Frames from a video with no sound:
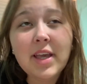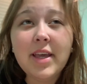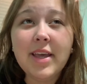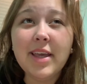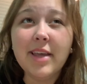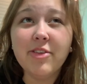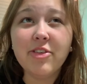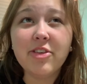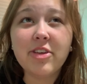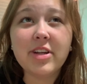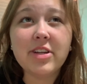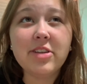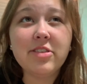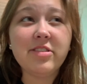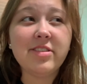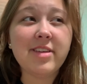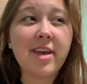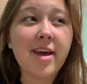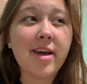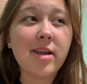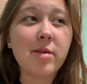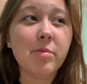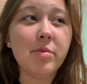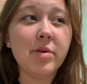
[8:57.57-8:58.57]
It's kind of
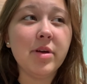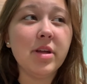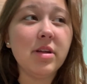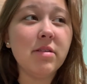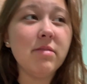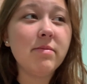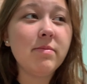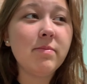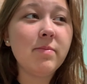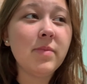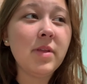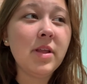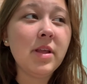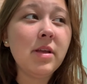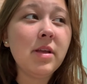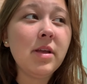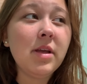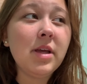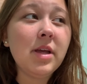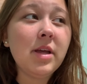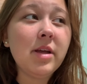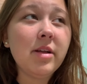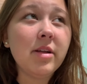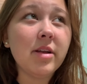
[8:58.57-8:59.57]
sad, but
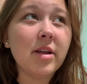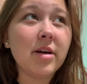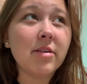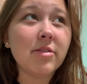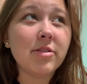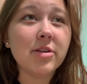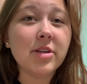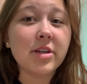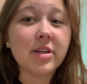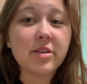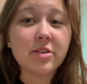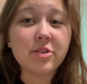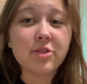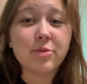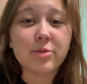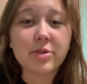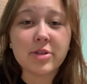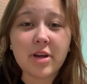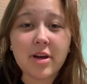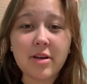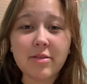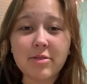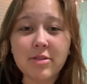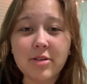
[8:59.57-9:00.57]
not really, because we're
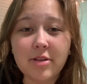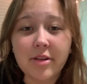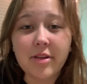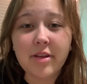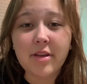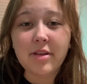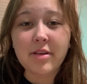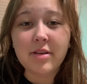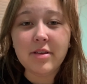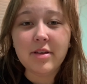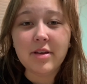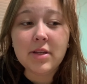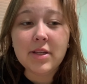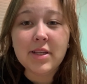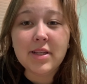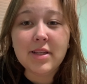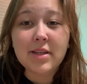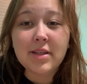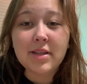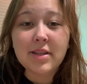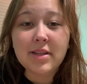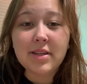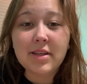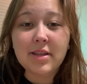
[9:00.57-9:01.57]
not really
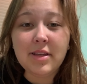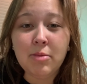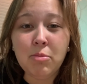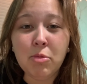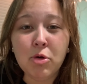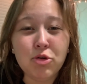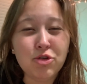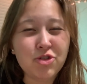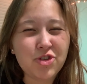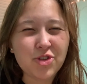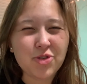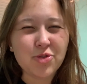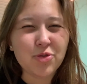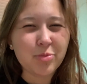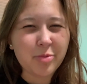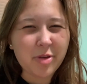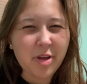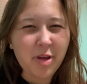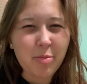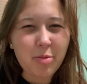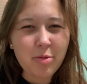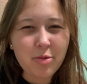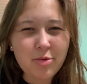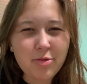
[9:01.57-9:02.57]
emotional
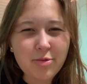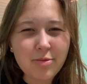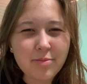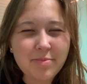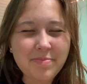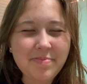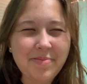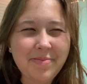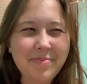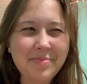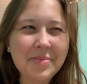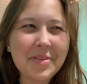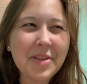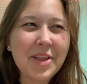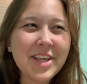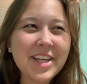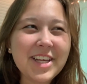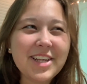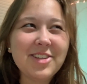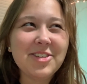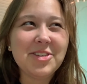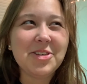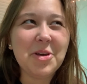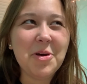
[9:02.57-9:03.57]
people.
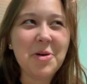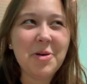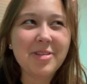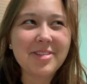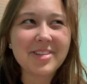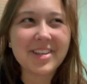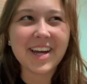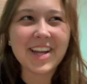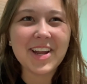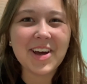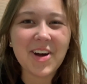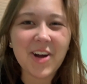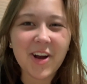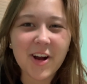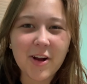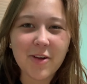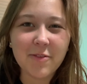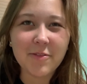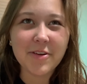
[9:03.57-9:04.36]
So it's kind of awkward.